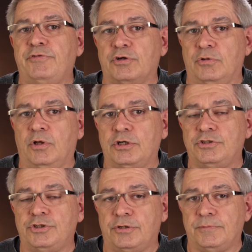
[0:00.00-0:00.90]
they're
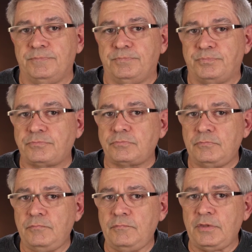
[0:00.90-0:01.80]
larger,
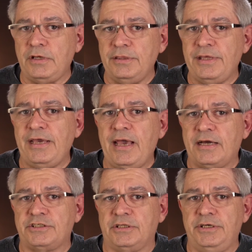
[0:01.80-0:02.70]
they
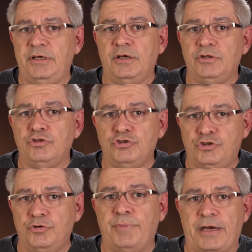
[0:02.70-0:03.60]
actually
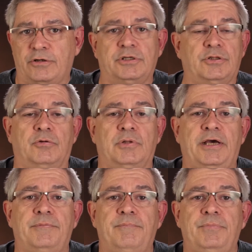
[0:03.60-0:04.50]
do better in low
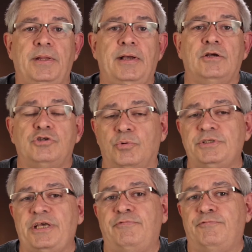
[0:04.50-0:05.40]
light. So
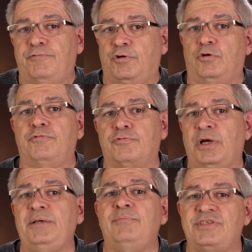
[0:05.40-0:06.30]
is a full
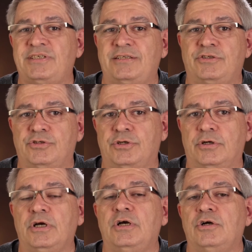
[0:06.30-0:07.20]
frame
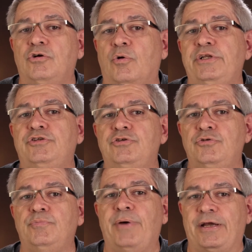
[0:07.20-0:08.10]
sensor going to
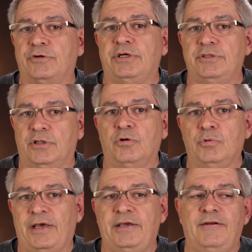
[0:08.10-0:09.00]
do better in low
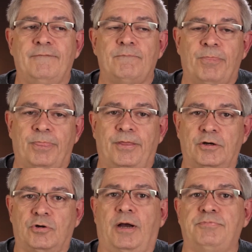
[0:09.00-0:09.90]
light than
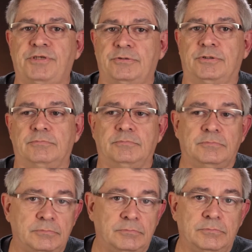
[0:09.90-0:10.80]
a crop sensor?
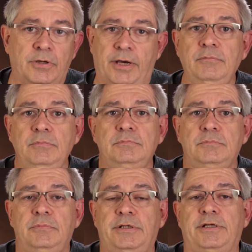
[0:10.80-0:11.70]
Yeah,
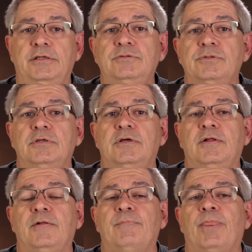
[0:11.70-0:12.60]
it is.
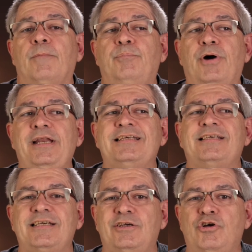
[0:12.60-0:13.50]
But is
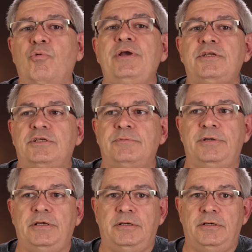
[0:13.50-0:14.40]
it going to
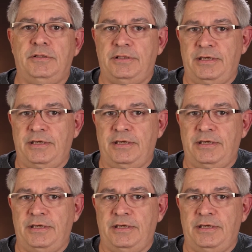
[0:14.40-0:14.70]
be